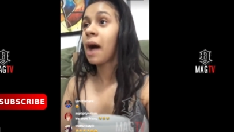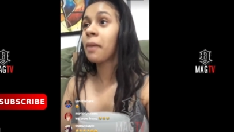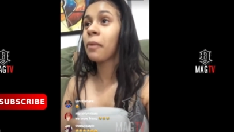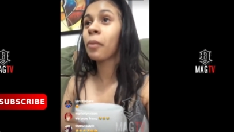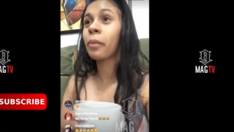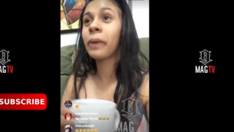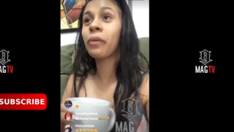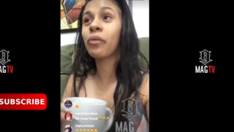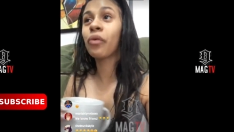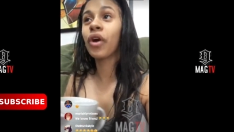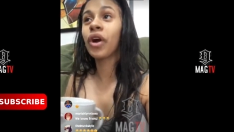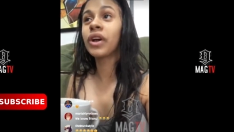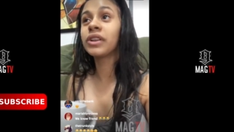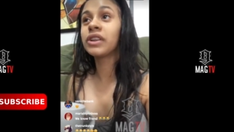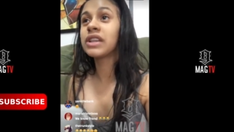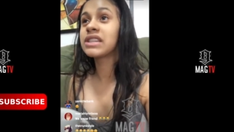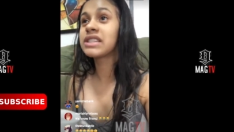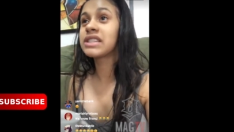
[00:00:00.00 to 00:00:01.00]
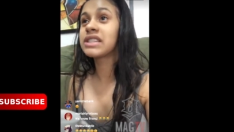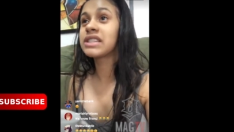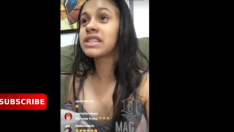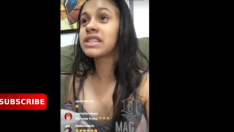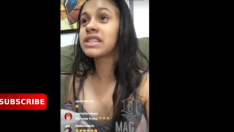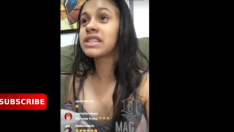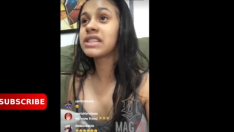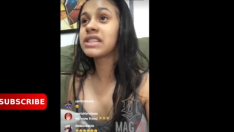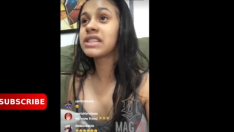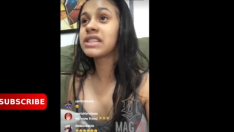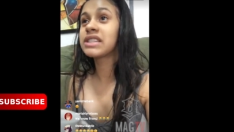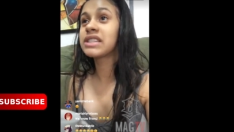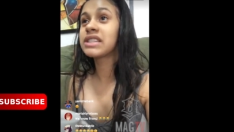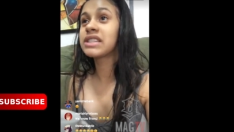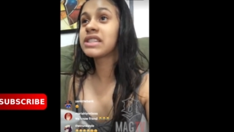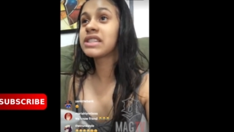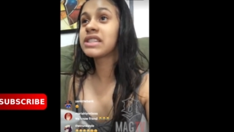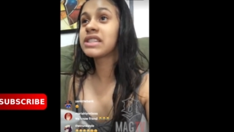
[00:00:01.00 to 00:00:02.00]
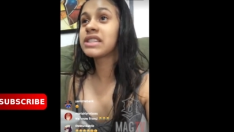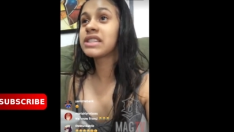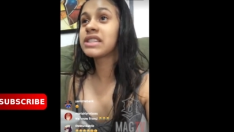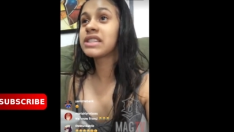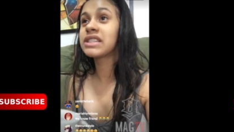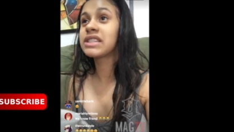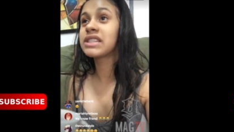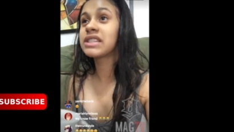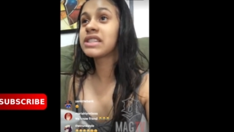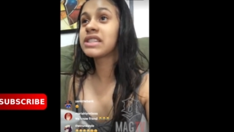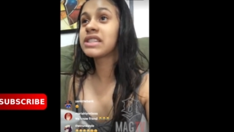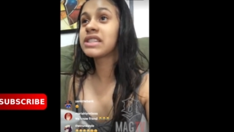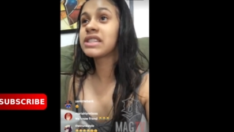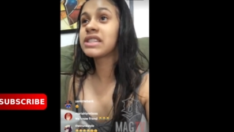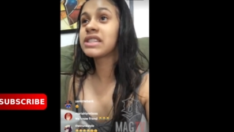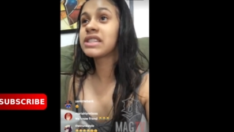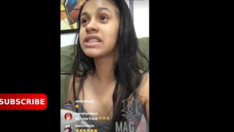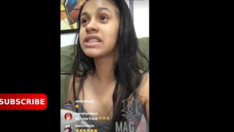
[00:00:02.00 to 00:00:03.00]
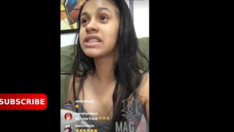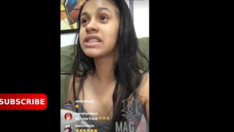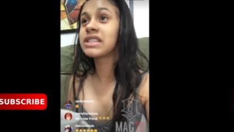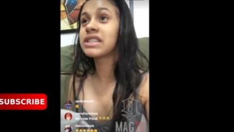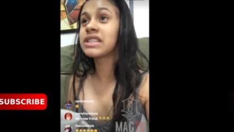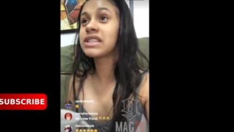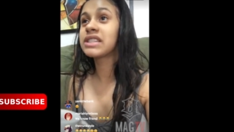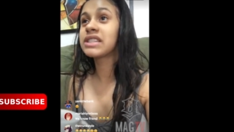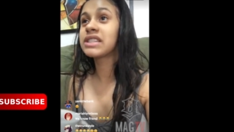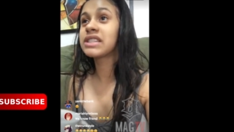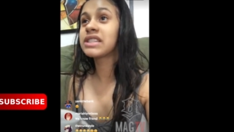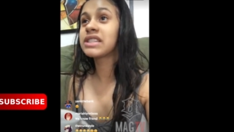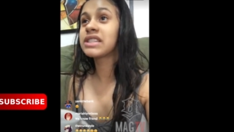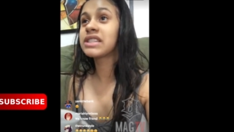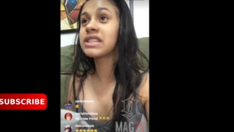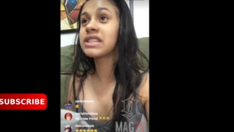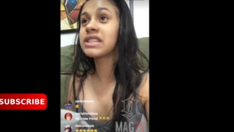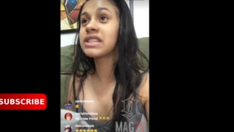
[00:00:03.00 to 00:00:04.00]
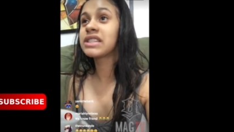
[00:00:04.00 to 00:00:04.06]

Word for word: I'm gonna be wearing designers and shit, farting on the clothes.